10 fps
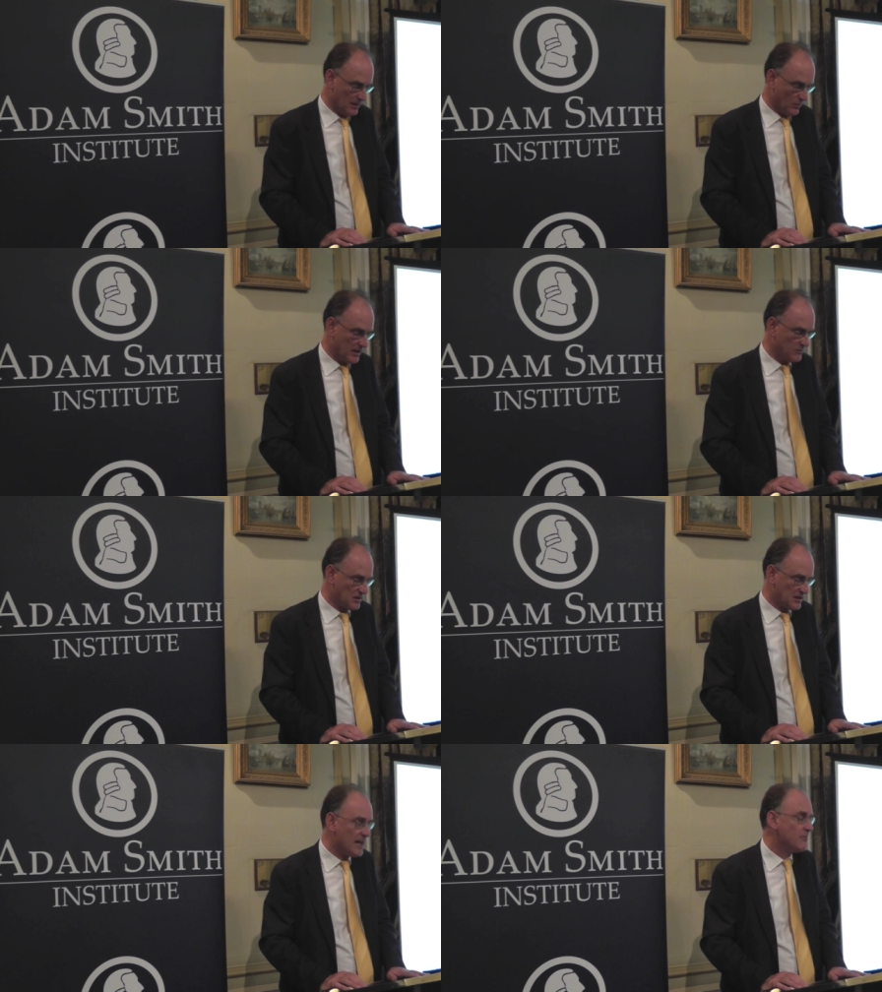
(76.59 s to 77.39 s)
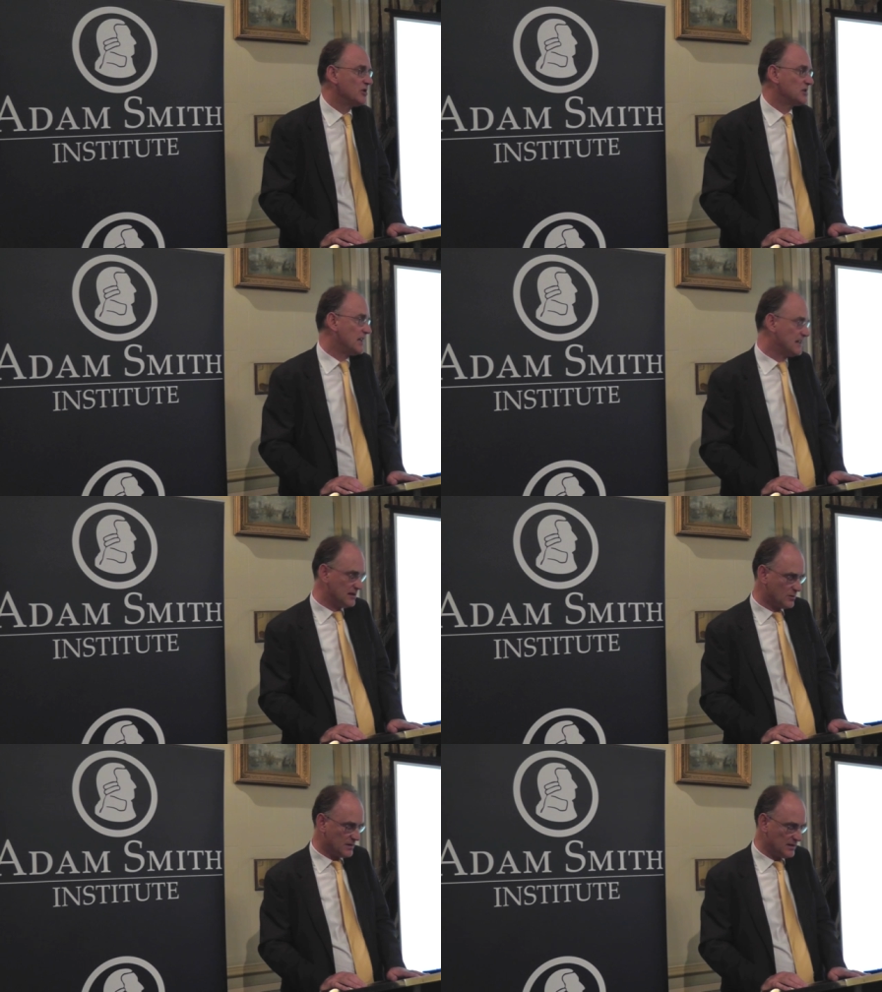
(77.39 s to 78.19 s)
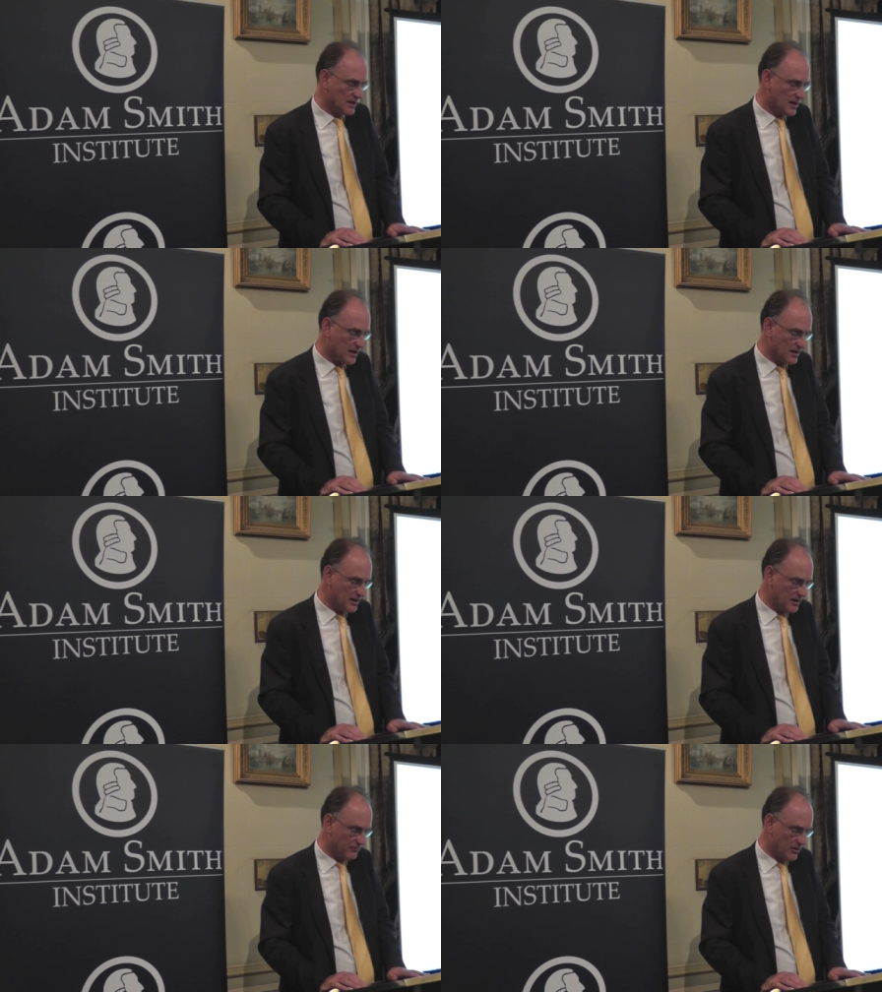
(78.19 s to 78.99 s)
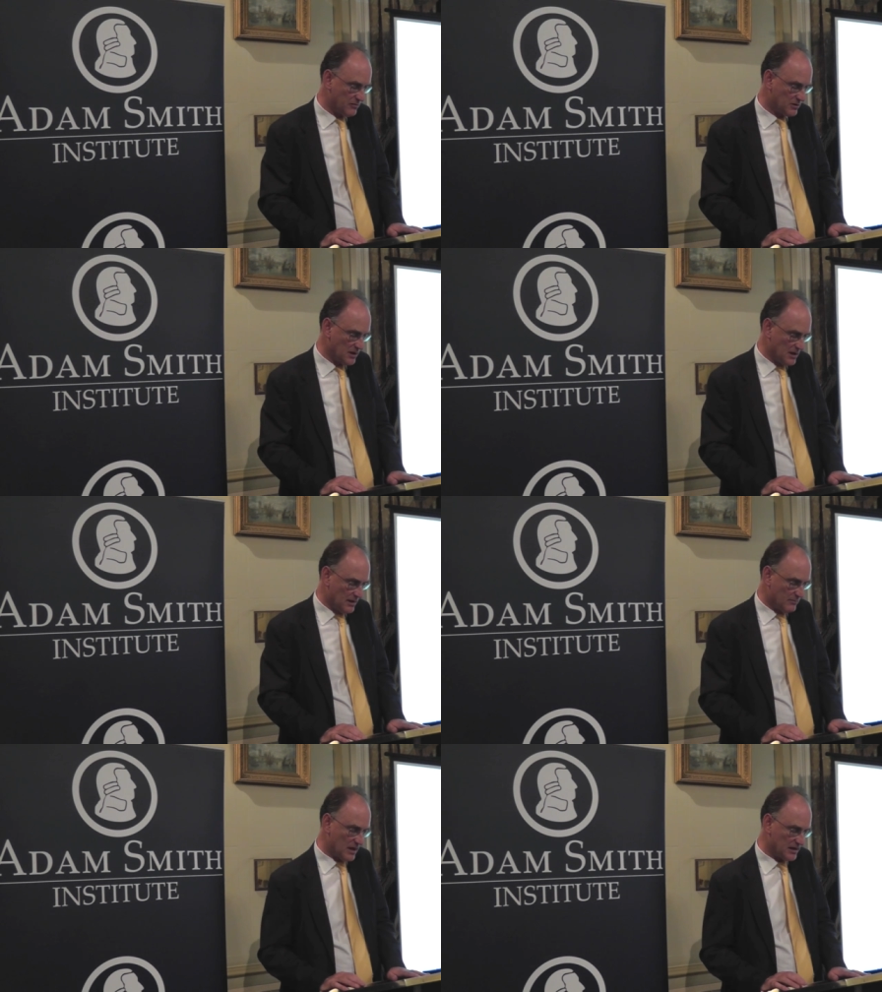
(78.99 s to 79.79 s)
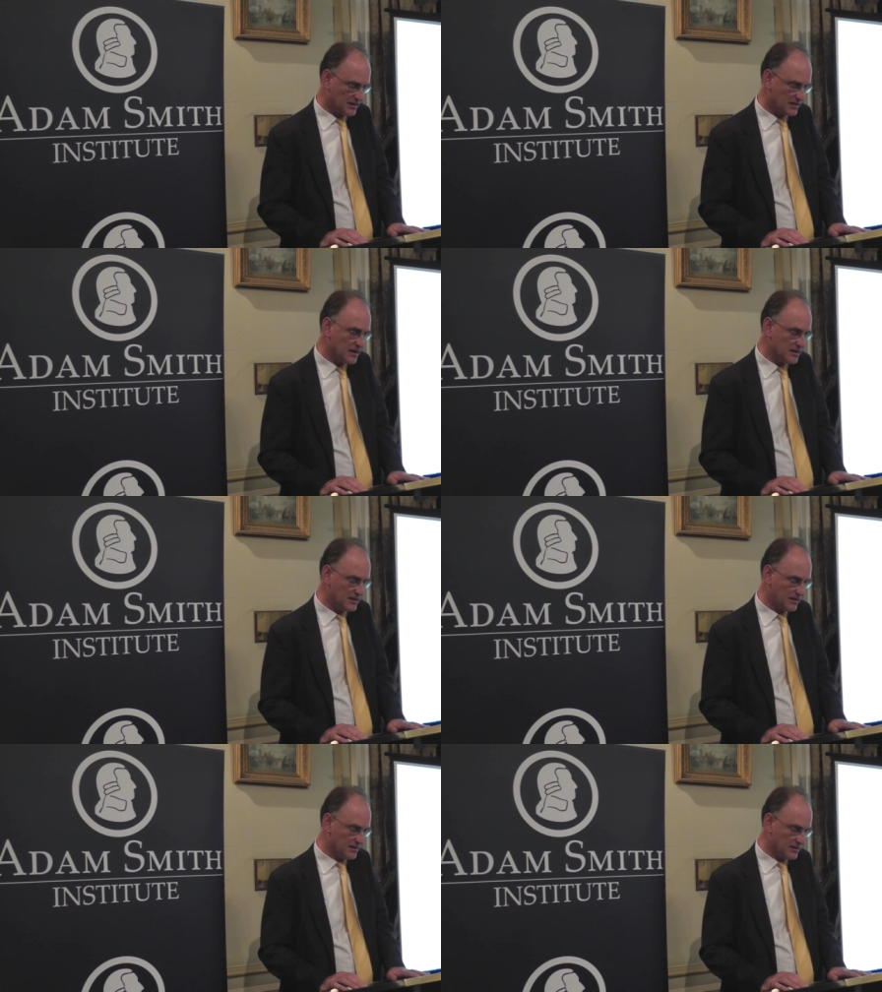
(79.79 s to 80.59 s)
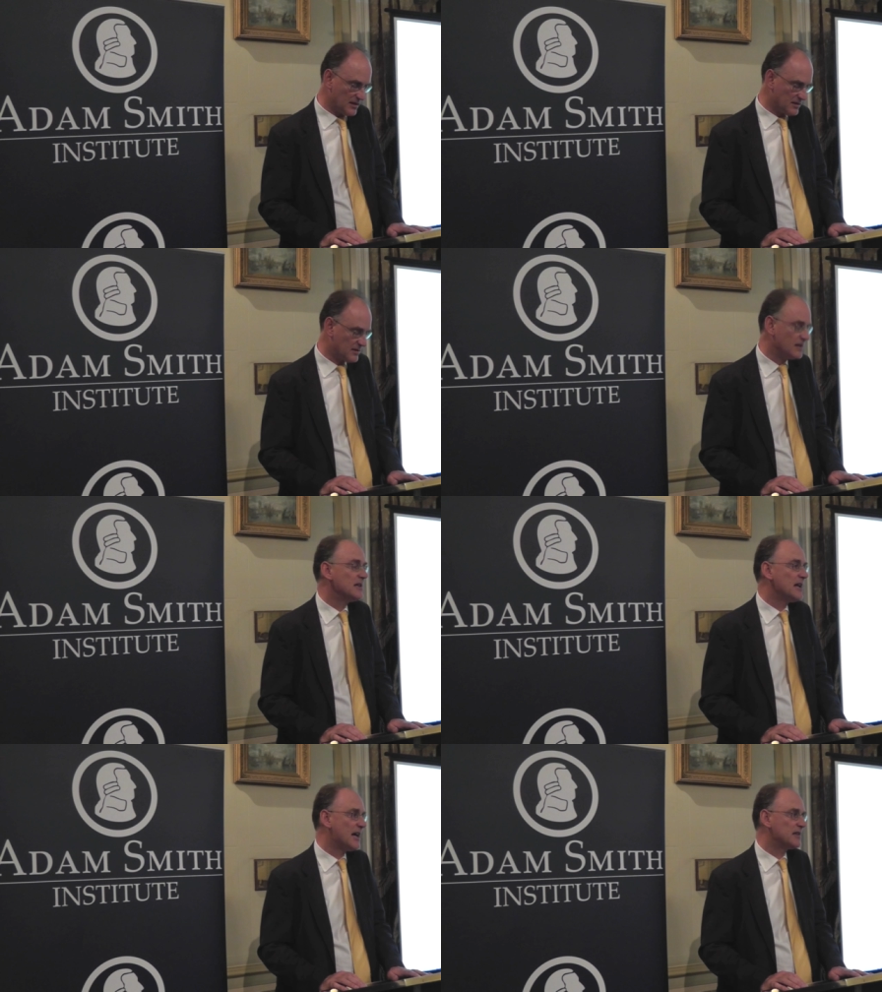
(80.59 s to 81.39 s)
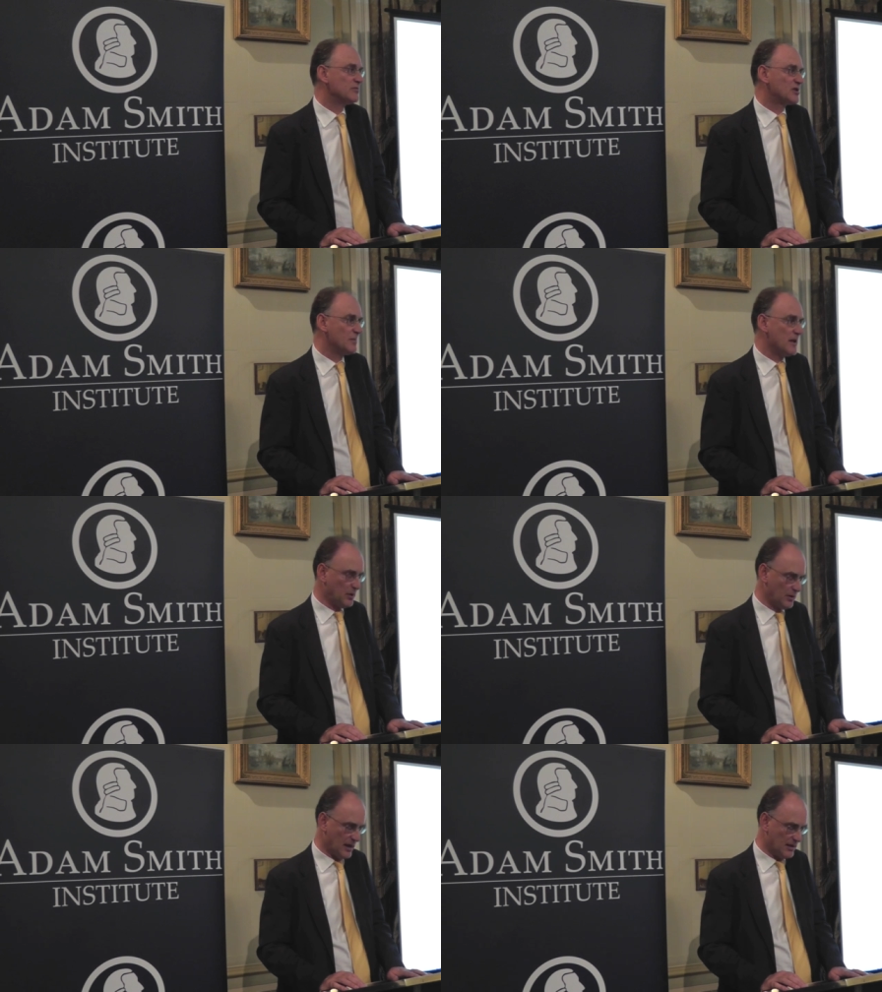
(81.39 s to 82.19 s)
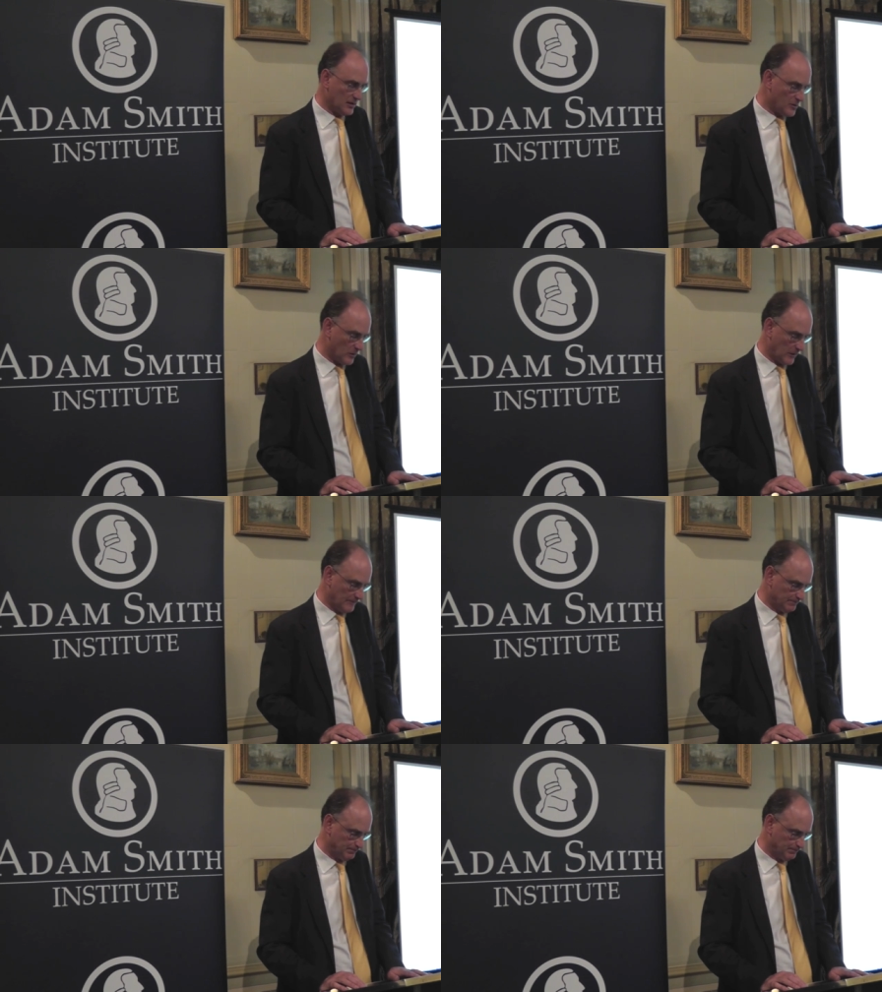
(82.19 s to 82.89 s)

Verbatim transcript: When he was at Cambridge in 1829, he wrote, My studies consist in Adam Smith and Locke.